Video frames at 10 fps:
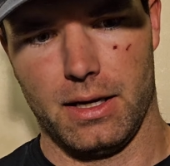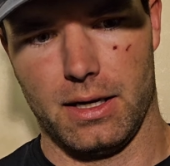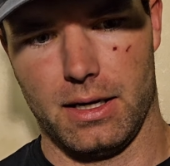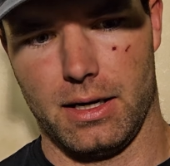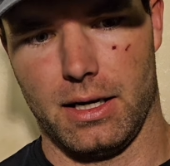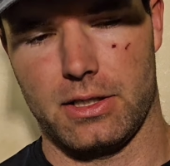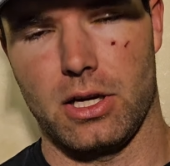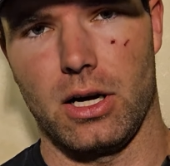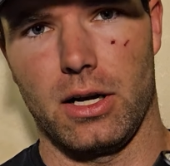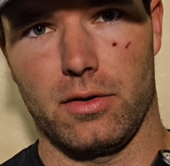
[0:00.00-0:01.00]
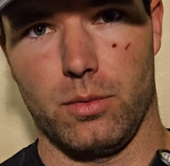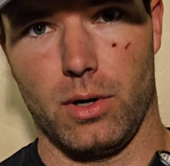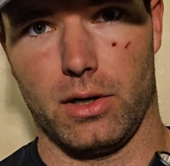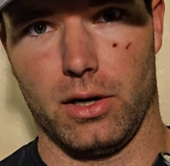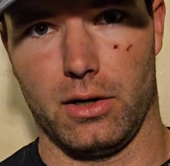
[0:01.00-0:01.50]
A ton of
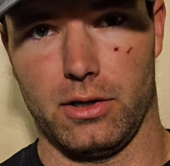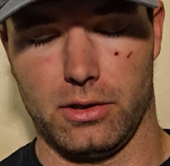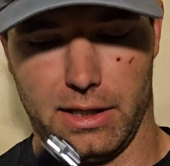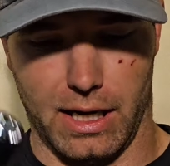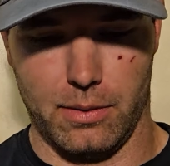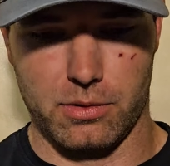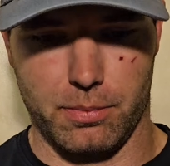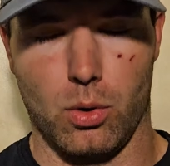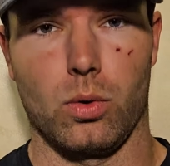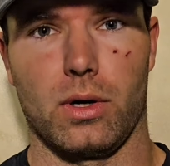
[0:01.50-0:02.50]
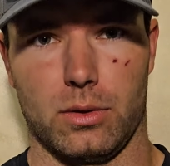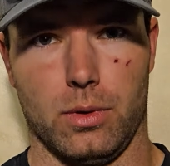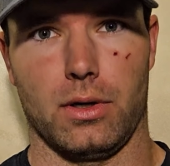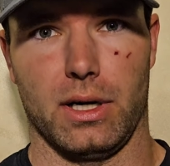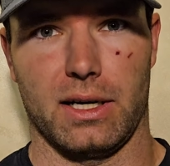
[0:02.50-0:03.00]
water got in here. Like, I was pouring
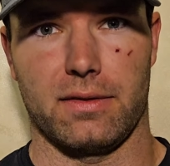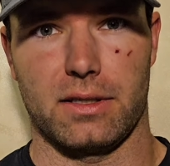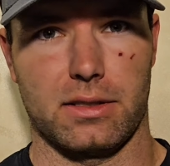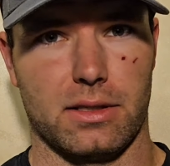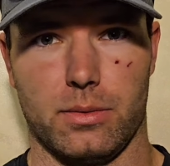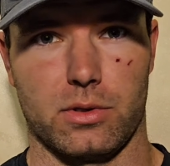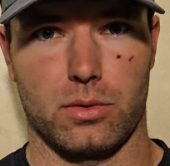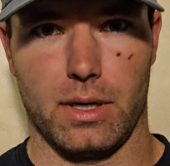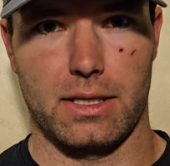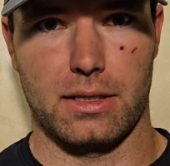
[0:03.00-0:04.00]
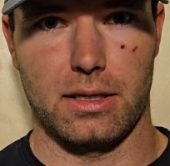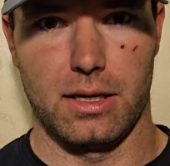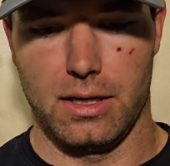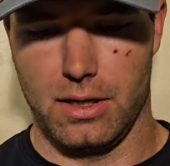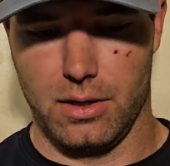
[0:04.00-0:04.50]
water out of this. It was crazy.
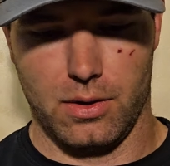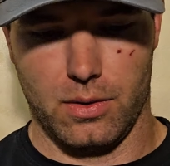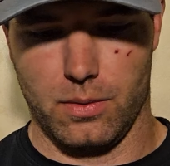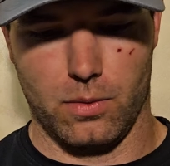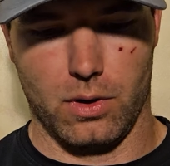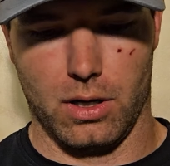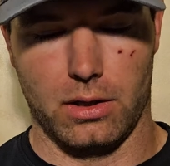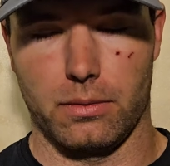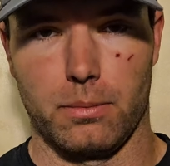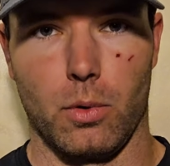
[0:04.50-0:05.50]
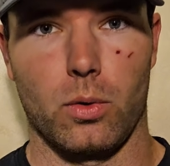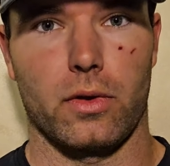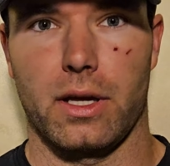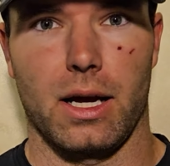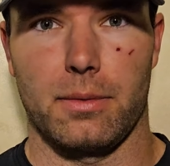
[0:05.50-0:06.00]
More
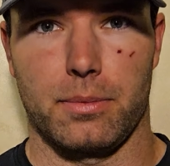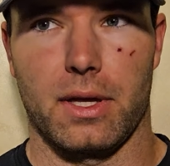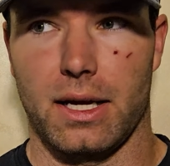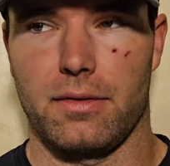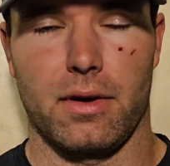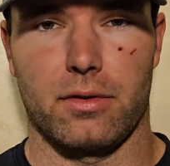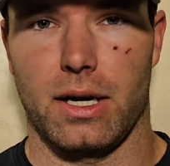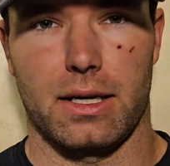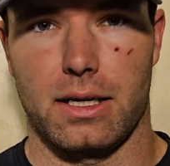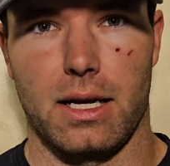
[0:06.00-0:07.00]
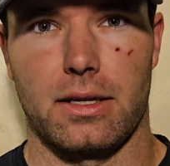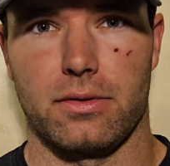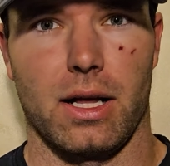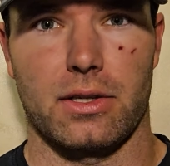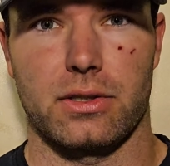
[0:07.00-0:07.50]
than I think I've ever had in any
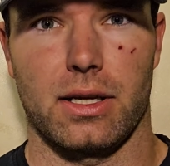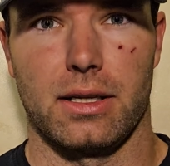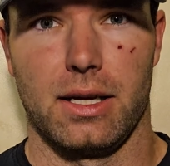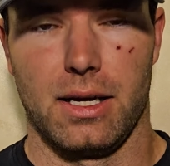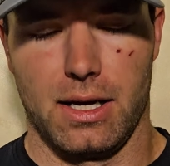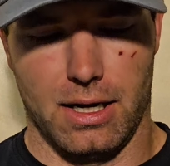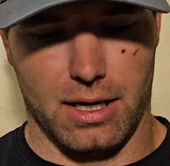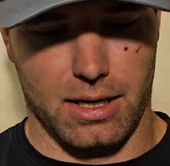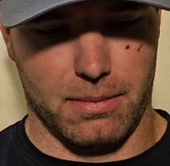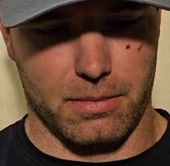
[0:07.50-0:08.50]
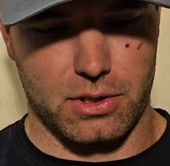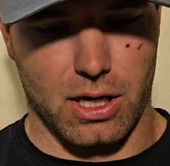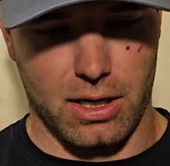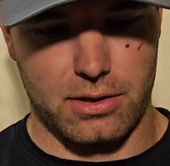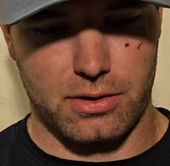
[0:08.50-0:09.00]
flashlight.
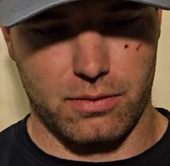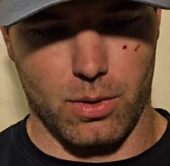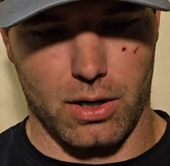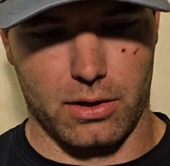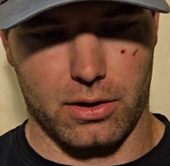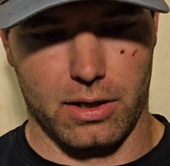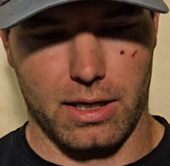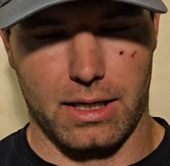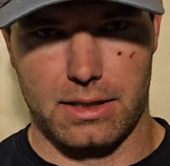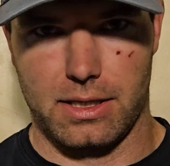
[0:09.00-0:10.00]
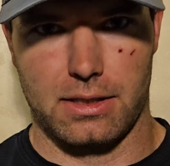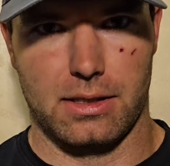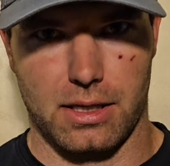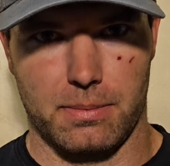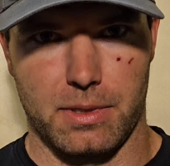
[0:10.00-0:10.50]
Tons of water, and it says
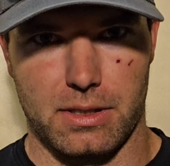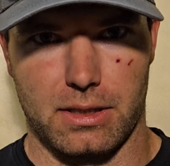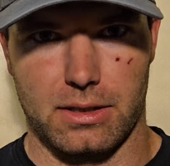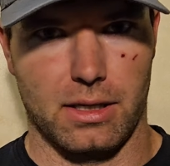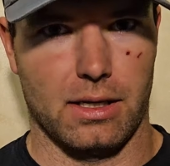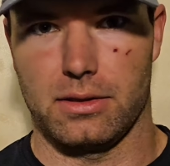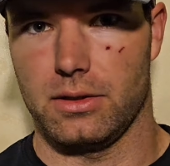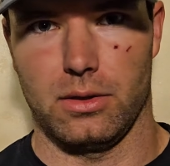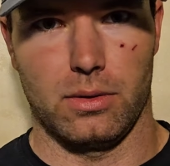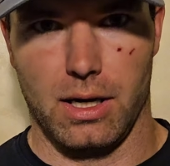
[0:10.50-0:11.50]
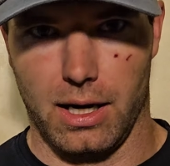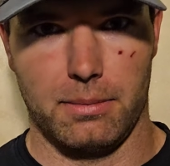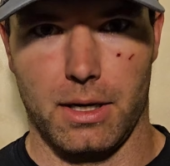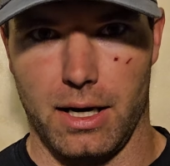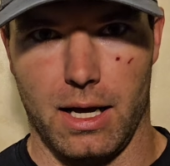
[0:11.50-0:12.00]
it's IP68, so
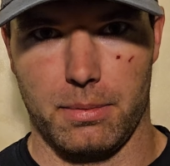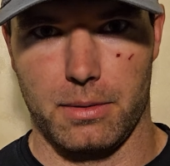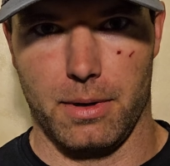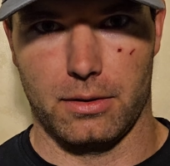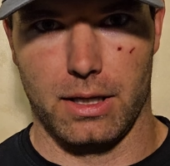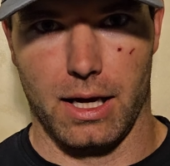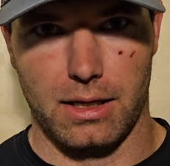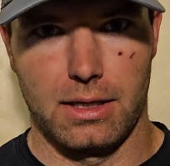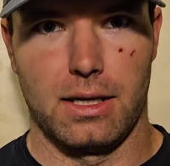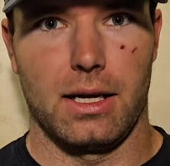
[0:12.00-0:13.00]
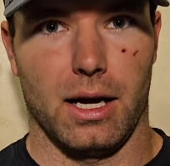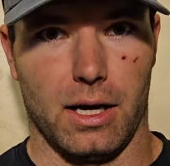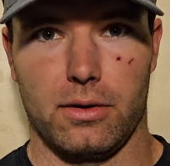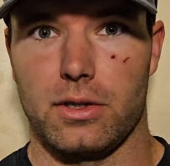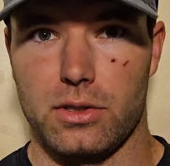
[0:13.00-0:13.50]
I'm not happy about that.
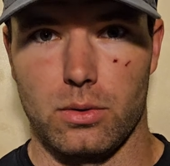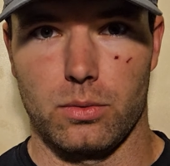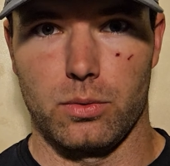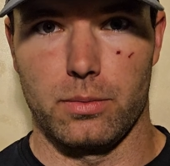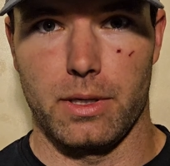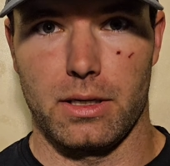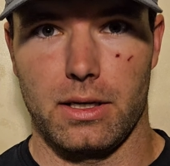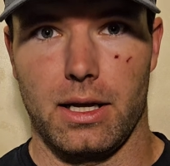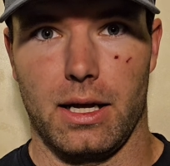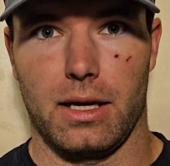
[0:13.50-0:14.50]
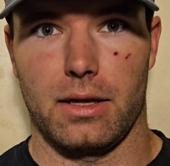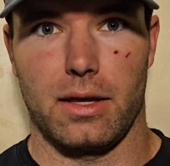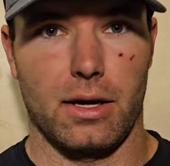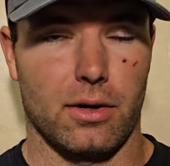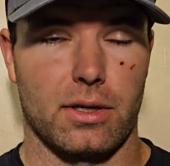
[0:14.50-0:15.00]
I already told Wuben, and
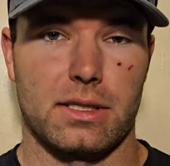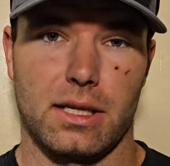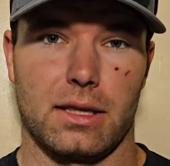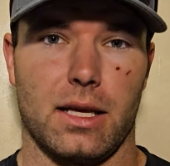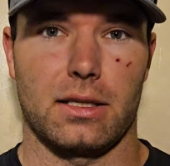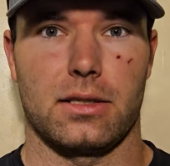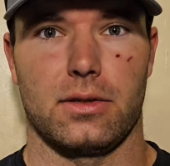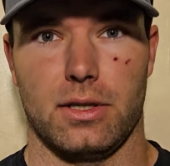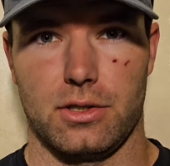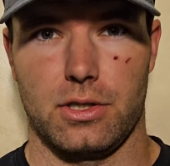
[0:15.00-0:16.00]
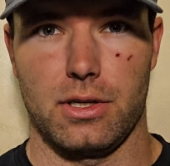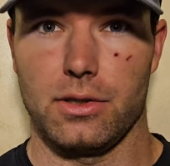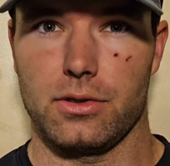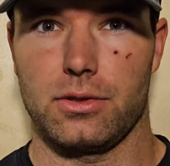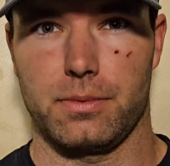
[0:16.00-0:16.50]
they already sent to their
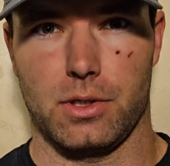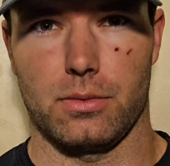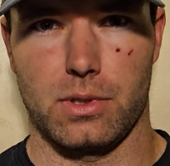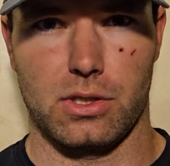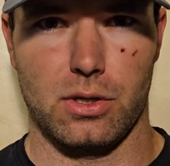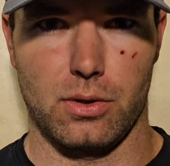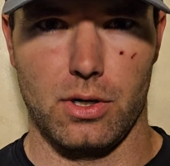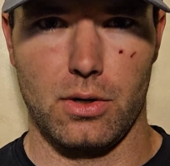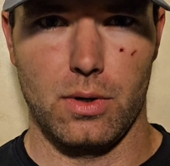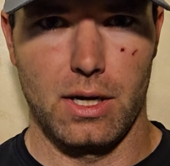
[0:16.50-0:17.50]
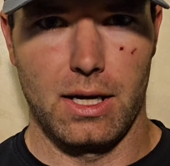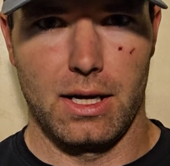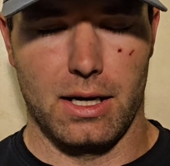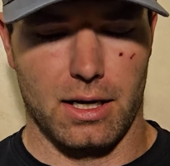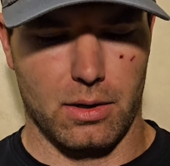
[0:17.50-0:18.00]
engineers, so just so you know,
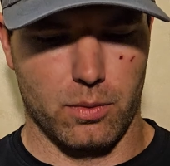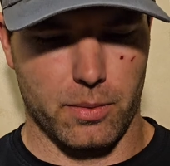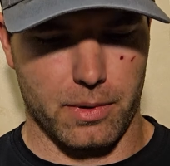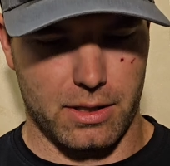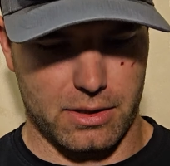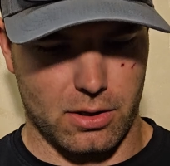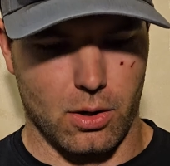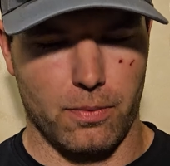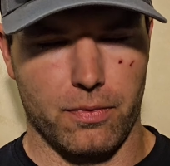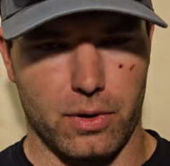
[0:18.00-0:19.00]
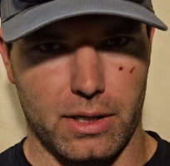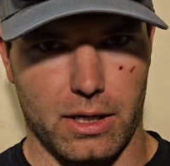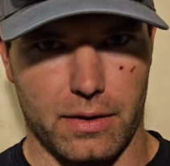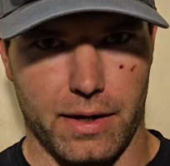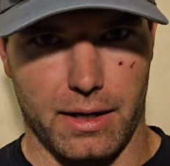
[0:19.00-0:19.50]
Wuben is hopefully
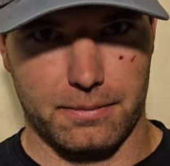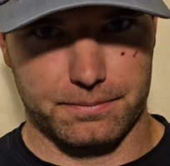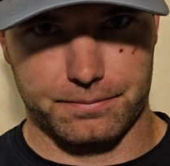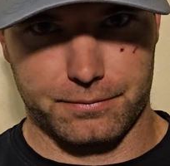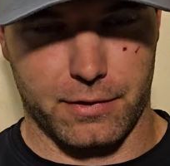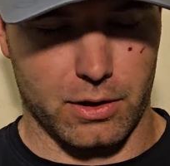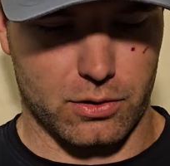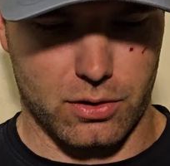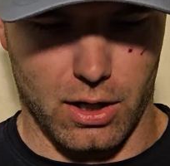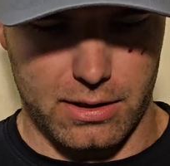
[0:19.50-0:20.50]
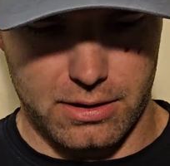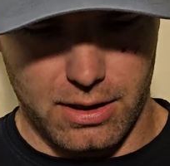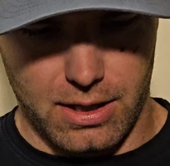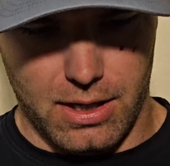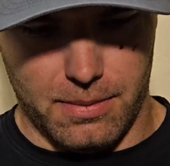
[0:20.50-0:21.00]
on that, fingers crossed.
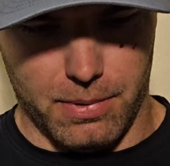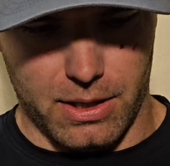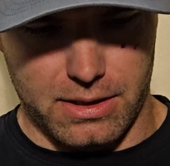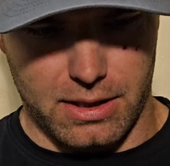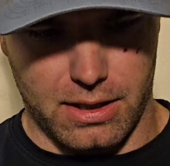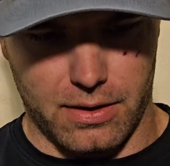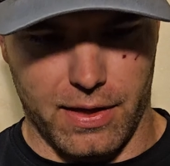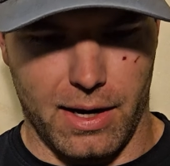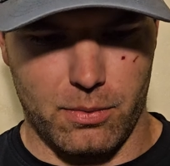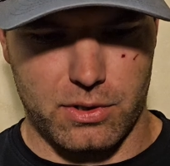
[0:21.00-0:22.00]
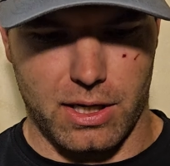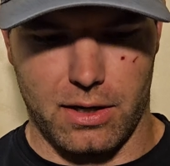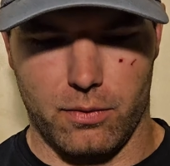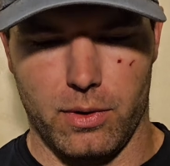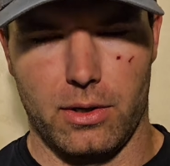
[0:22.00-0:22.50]
But that was kind
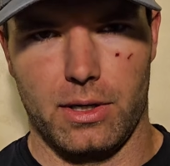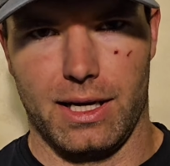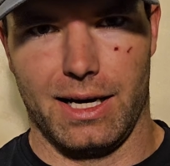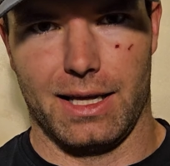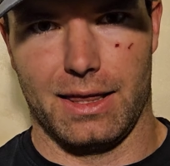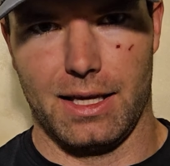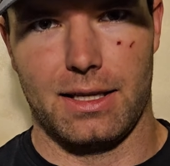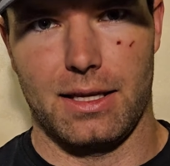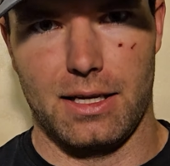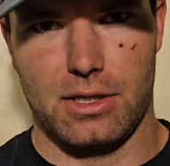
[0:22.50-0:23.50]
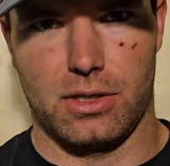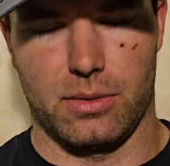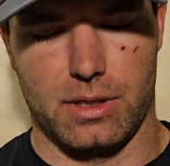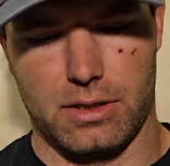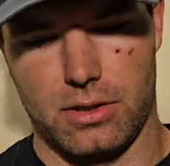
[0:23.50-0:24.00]
of weird, and I think the
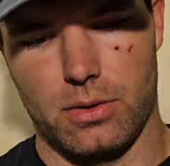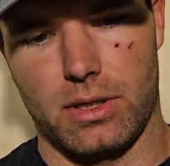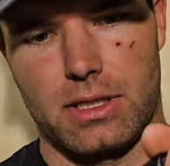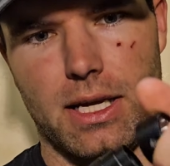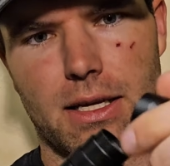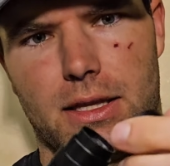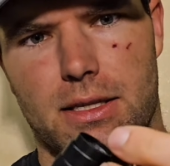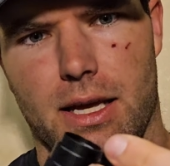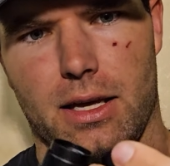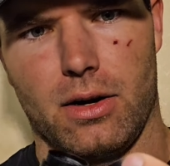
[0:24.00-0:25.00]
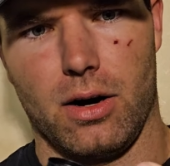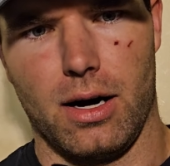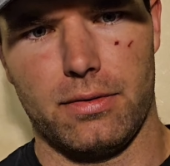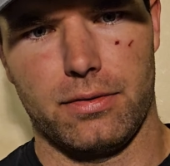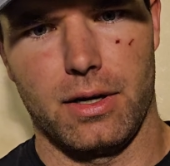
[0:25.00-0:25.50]
issue is you can take this head
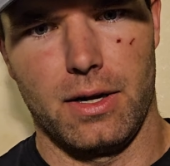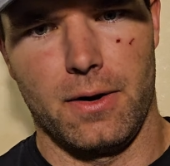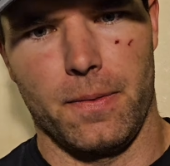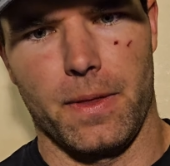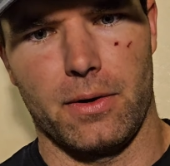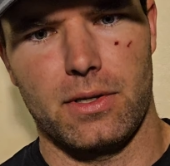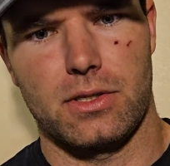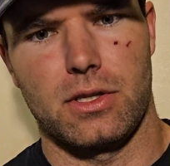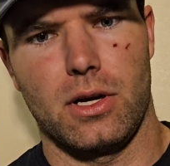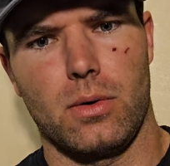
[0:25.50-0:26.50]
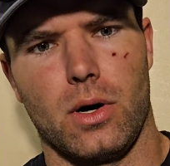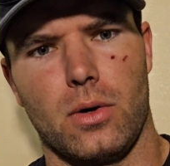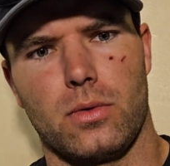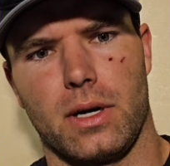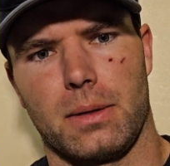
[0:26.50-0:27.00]
off. There is no
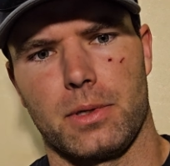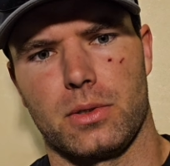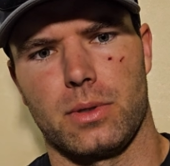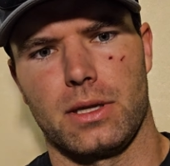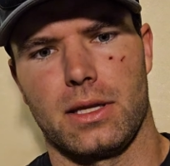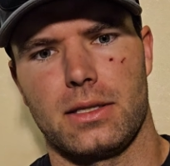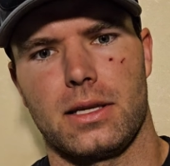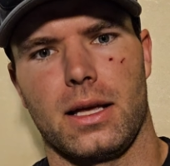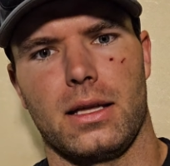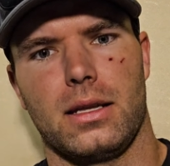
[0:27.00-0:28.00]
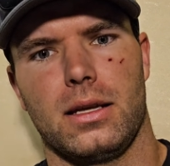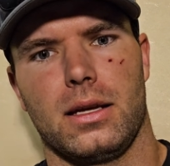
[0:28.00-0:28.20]
O-ring between this head